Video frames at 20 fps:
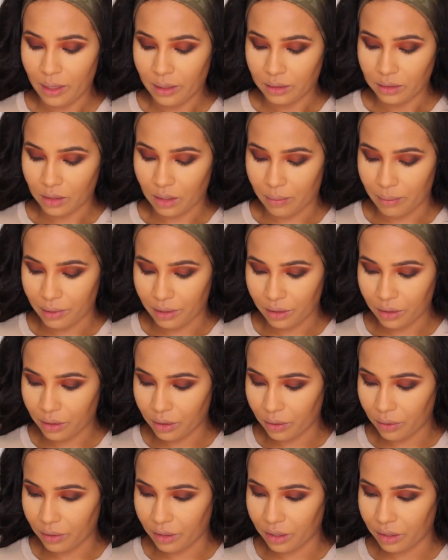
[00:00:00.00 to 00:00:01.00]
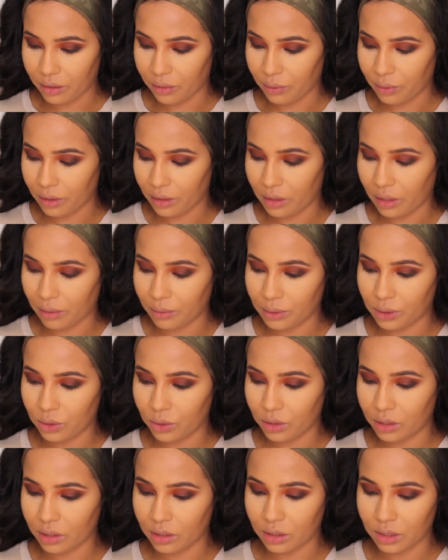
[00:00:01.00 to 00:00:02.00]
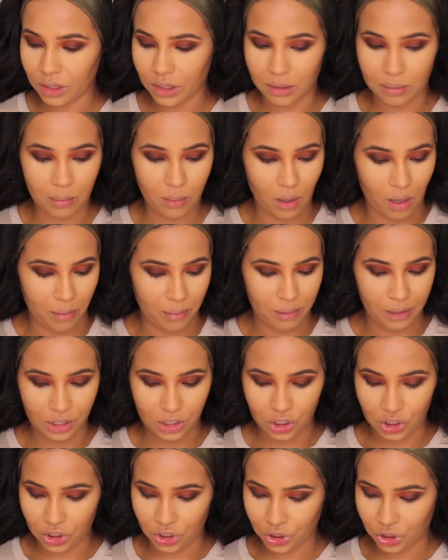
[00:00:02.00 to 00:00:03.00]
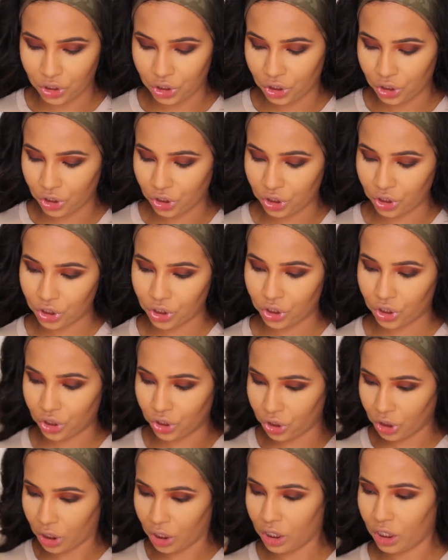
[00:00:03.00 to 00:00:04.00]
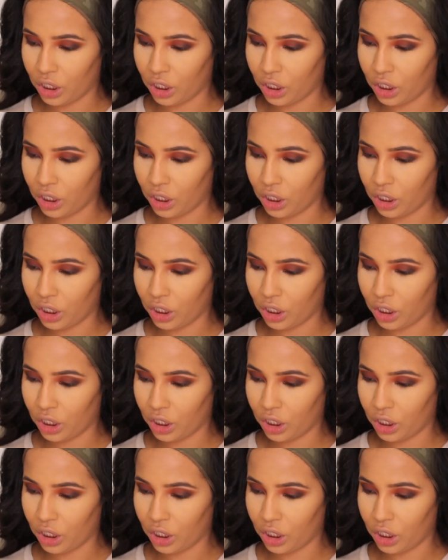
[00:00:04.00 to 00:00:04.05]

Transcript: So I'm gonna go in with, I was using the small brush.